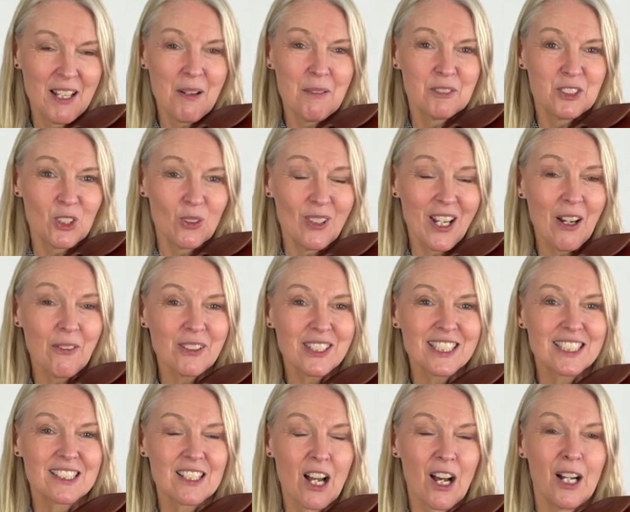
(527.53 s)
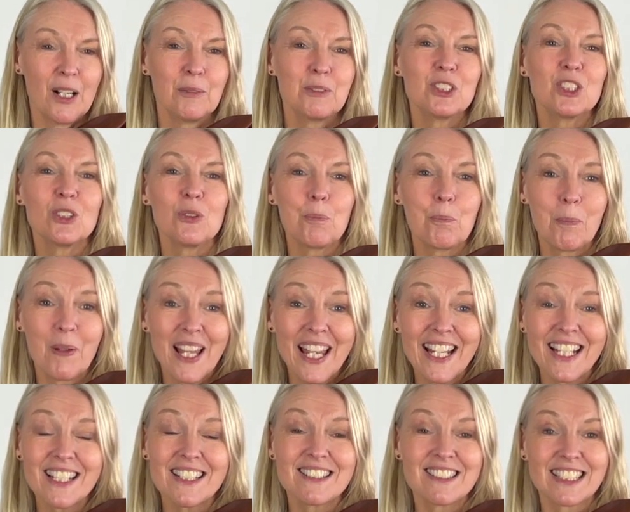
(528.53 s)
So now it's time to
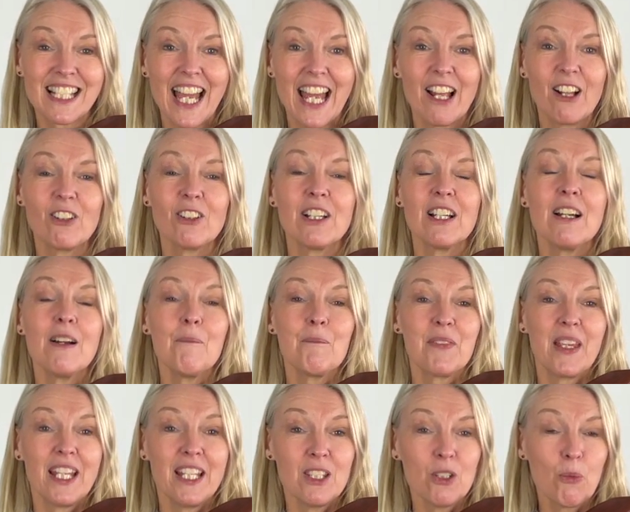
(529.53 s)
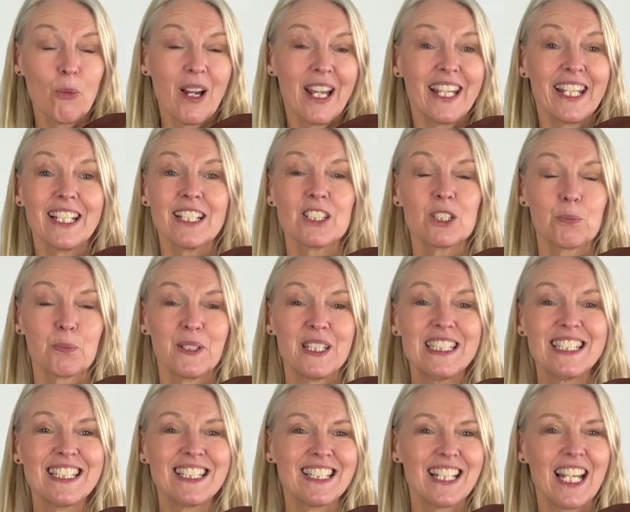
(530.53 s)
play the scale in the way it's
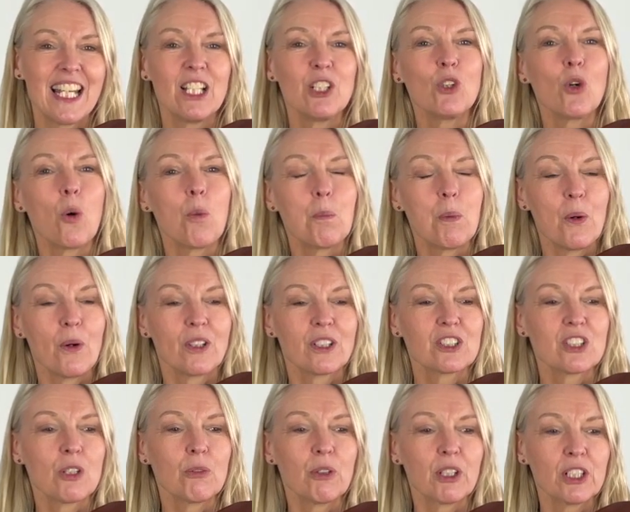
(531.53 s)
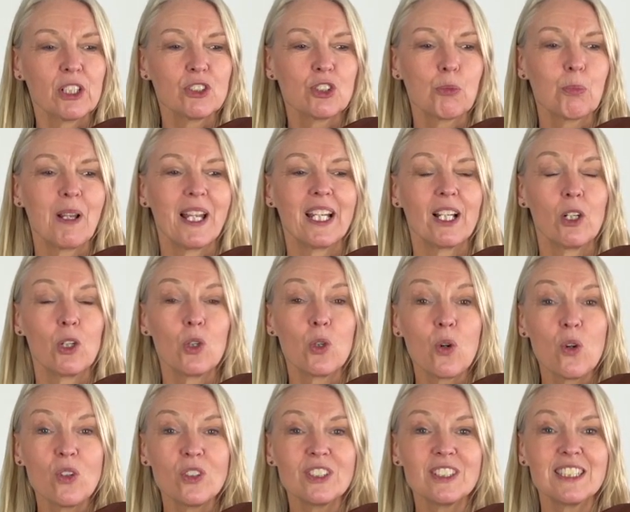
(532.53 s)
printed in your book. So we're going to play a
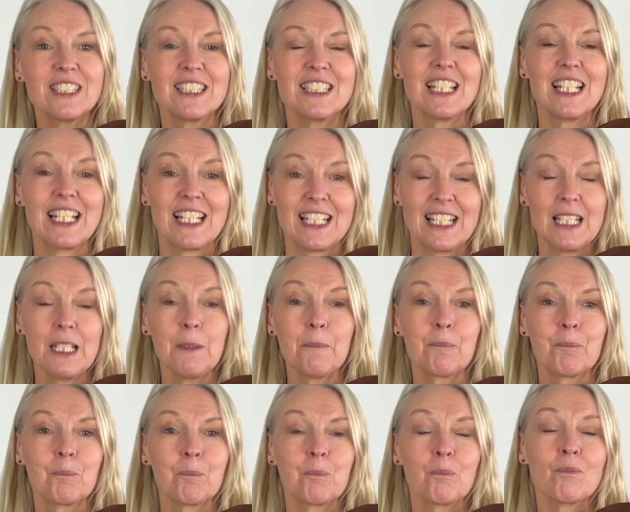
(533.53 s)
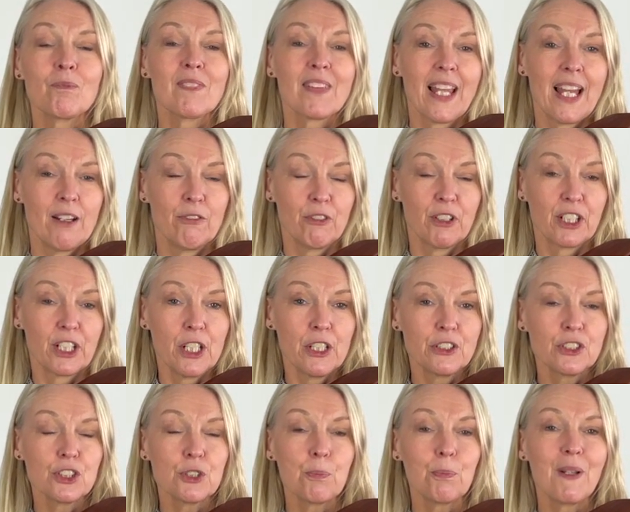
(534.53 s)
long D, and we're going
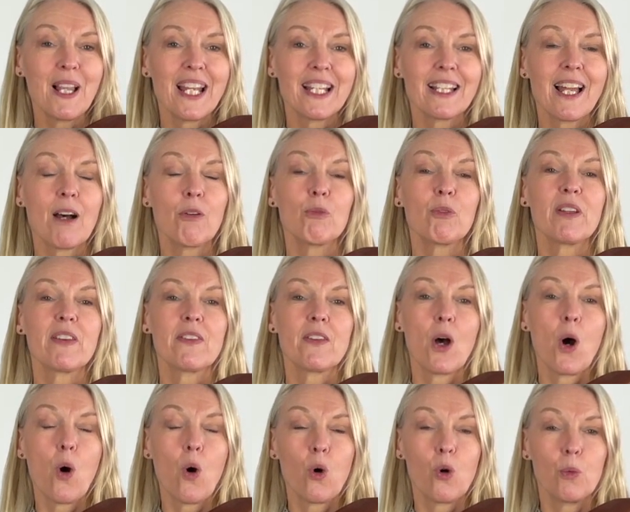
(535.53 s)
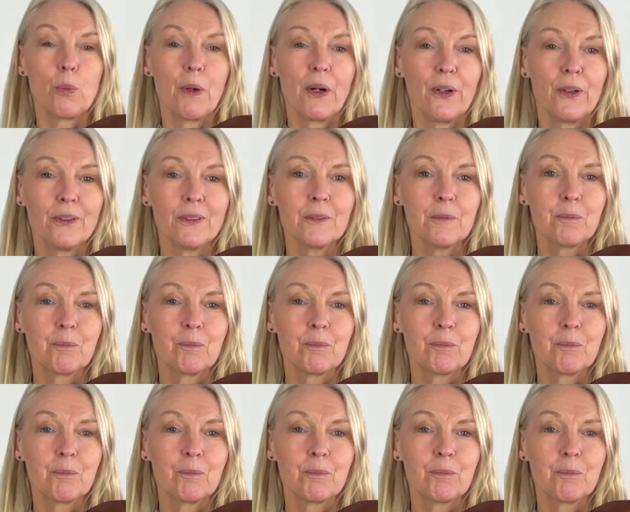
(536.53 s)
to play that with the whole bow.